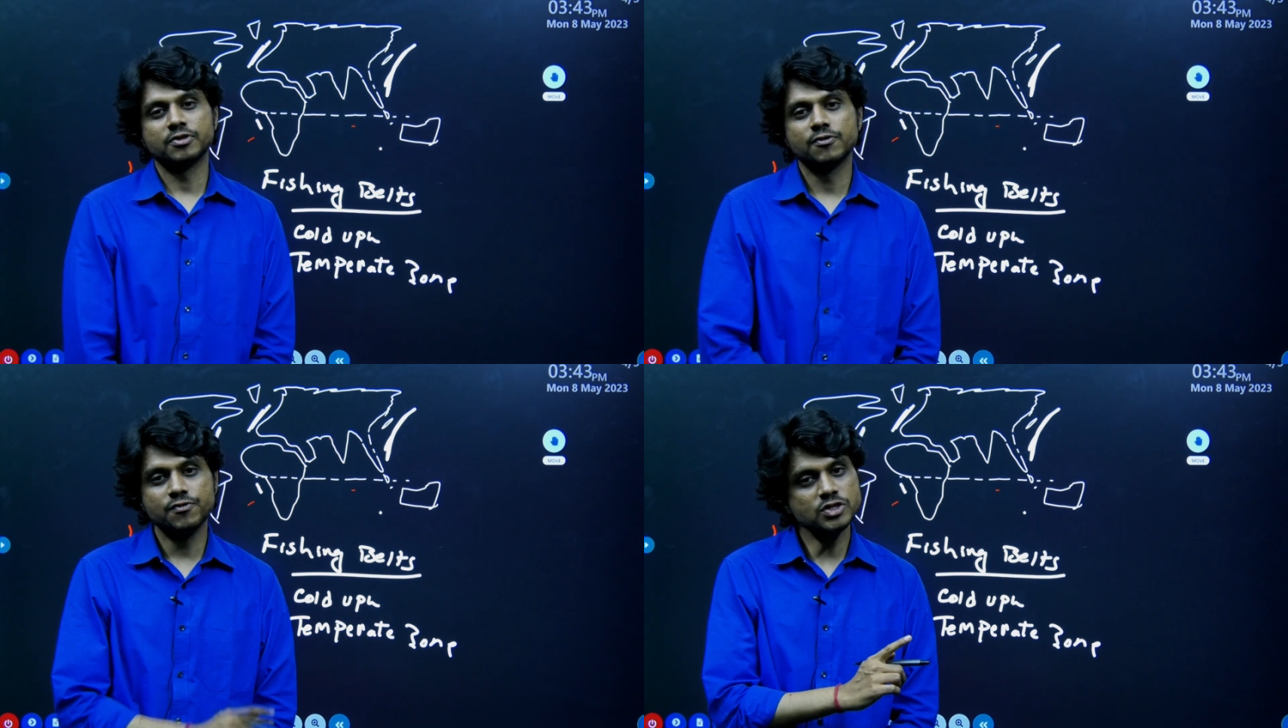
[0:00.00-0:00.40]

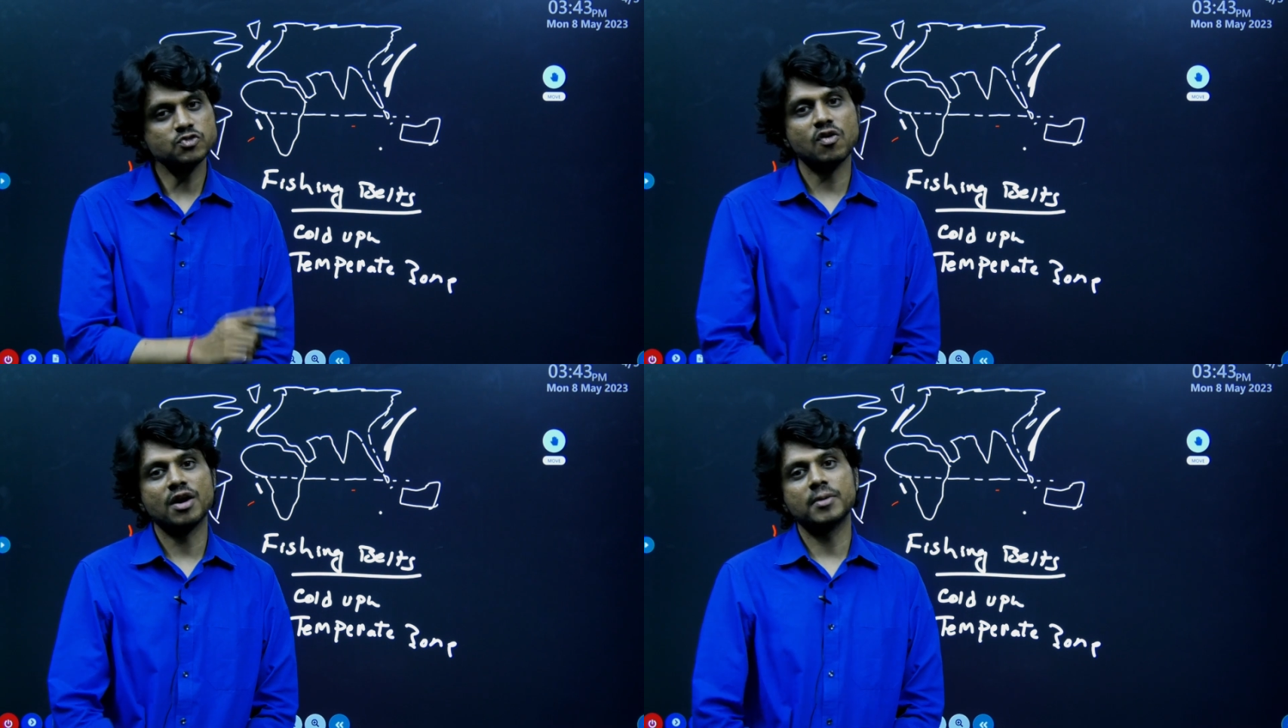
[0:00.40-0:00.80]
Fish
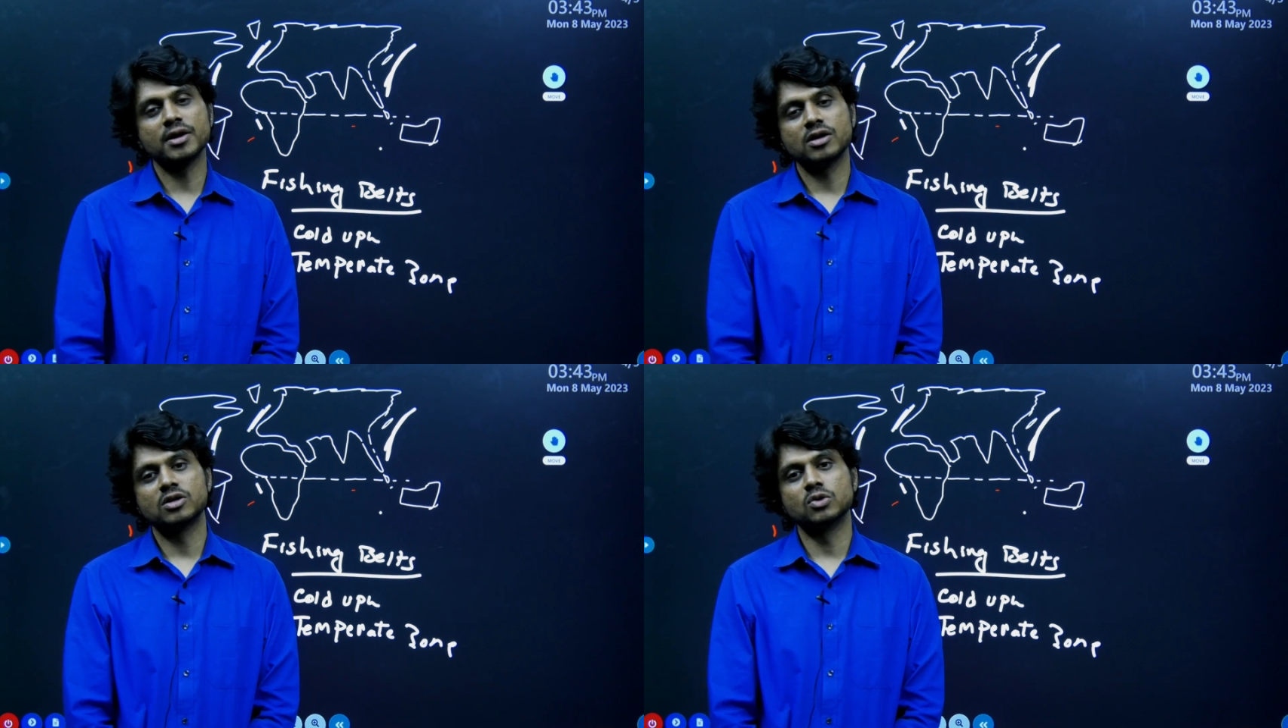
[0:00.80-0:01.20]
farmer
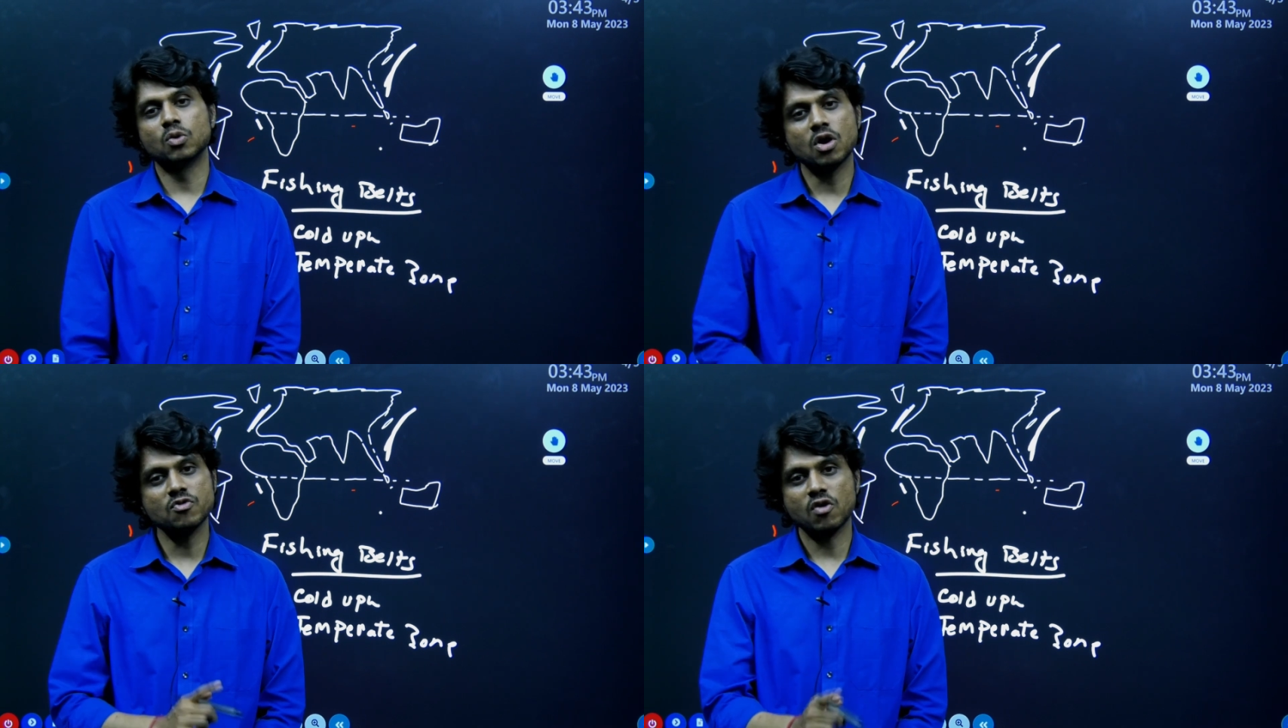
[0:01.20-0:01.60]
do
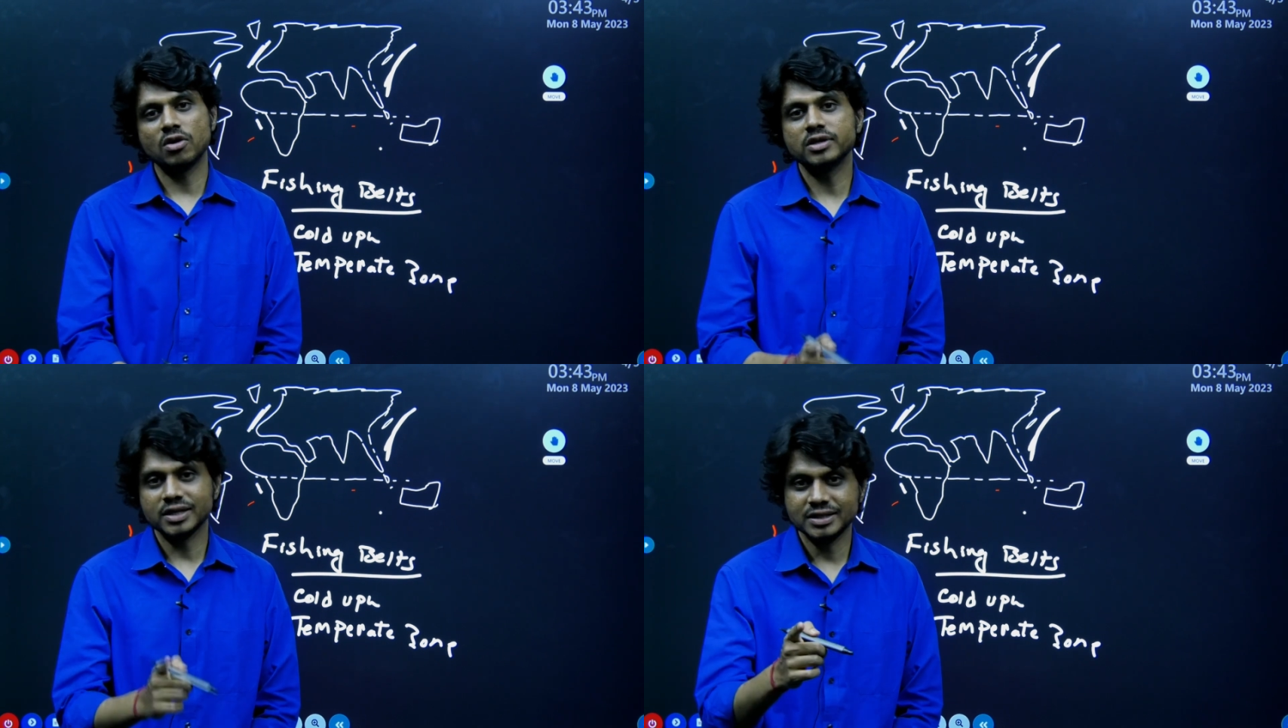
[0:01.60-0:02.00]
not
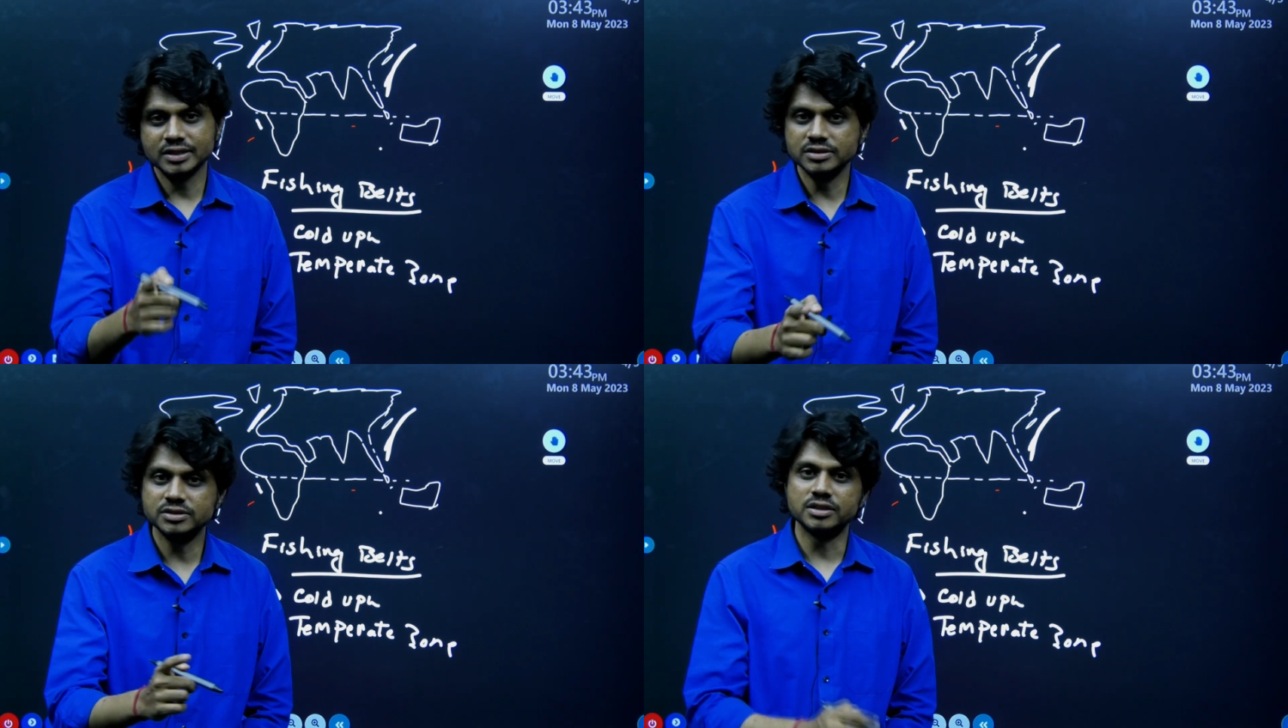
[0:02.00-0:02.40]
want
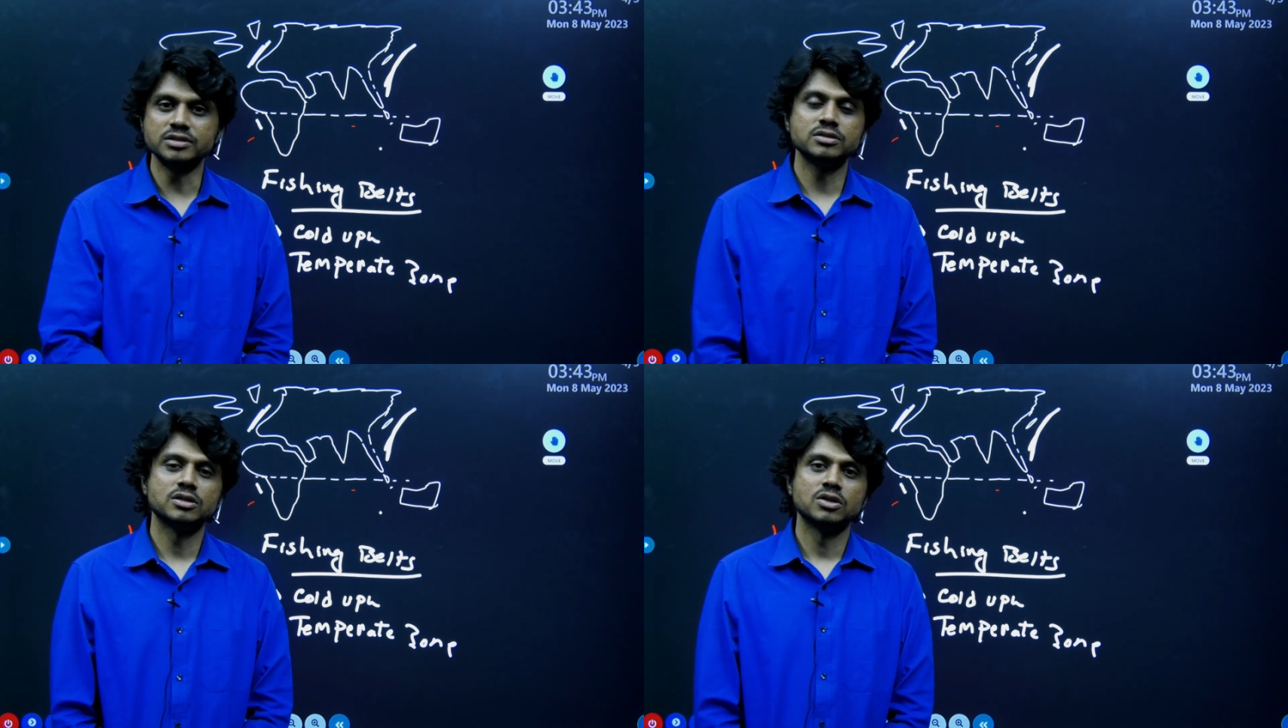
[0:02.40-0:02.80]
his son